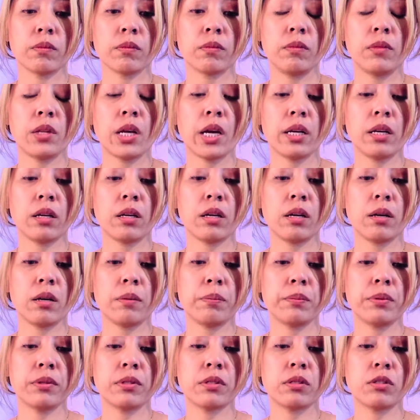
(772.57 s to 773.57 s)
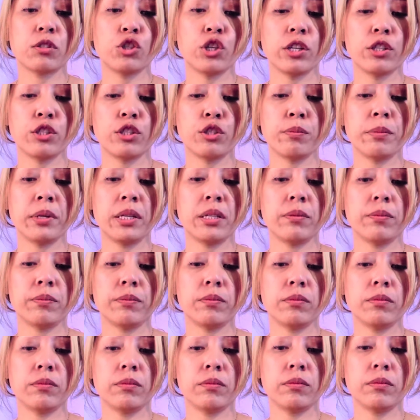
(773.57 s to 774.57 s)
Knight of Cups, Judgment
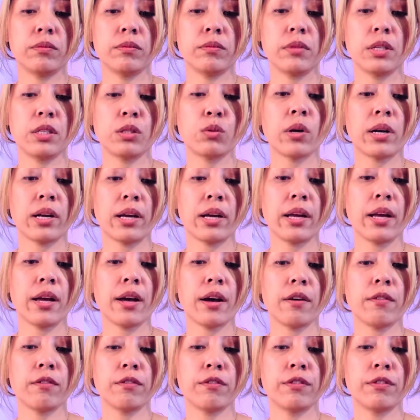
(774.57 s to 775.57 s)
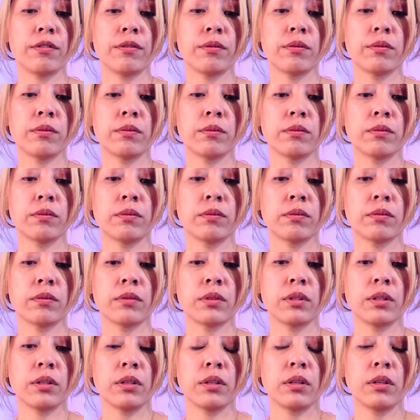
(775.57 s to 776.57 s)
is what I have.
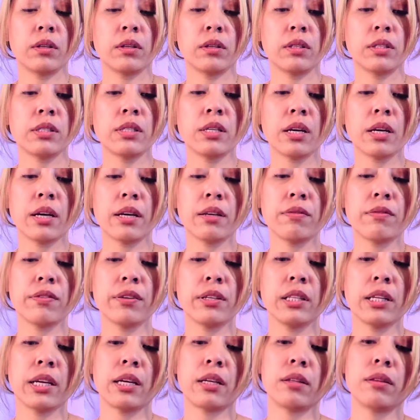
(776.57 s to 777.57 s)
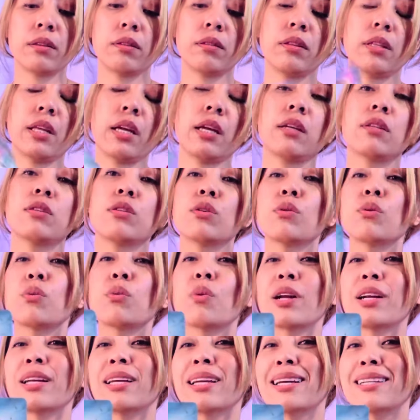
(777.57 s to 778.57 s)
See, I feel like they do
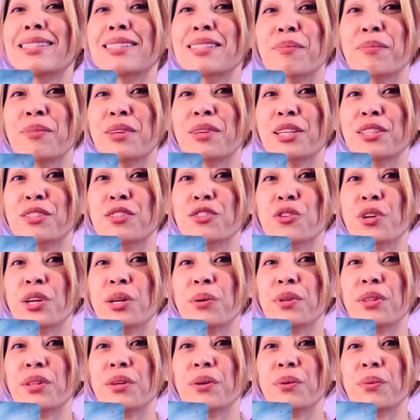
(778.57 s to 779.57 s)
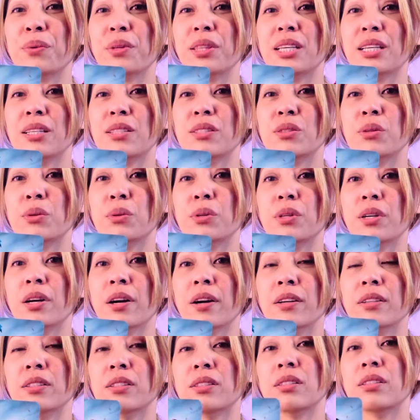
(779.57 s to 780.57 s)
want to get something straight with you with these two
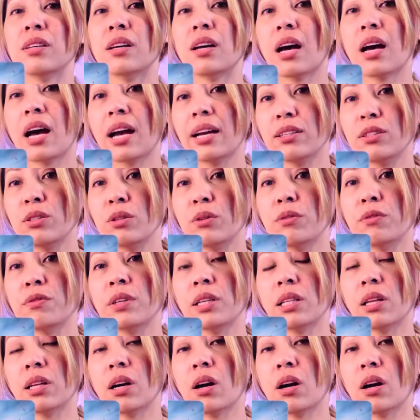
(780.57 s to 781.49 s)
cards. I do feel a